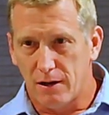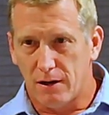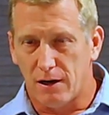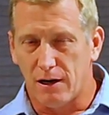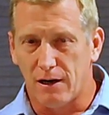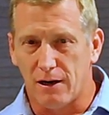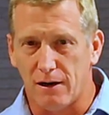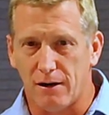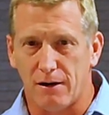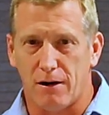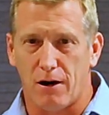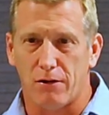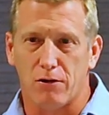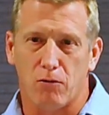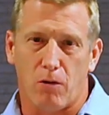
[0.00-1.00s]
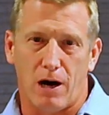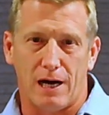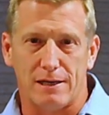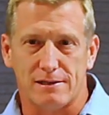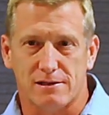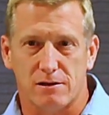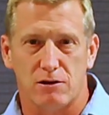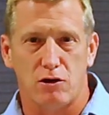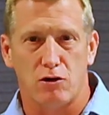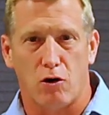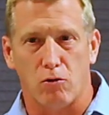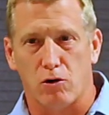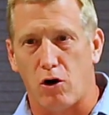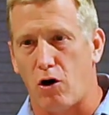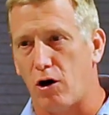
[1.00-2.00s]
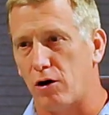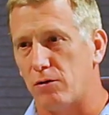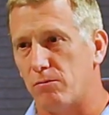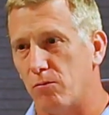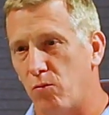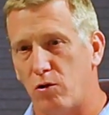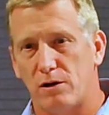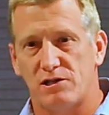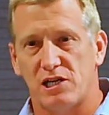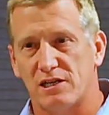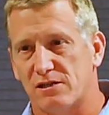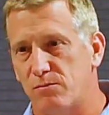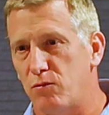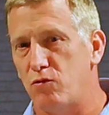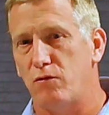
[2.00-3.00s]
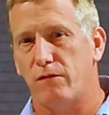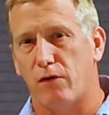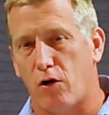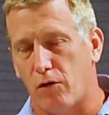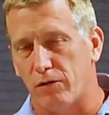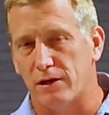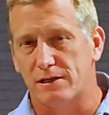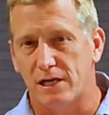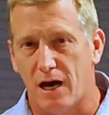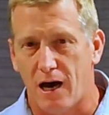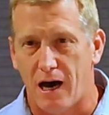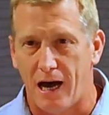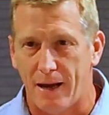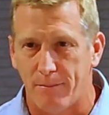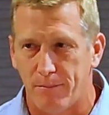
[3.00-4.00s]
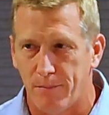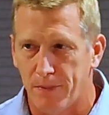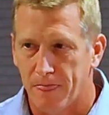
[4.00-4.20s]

uh, otherwise, you know, God would just move all the time.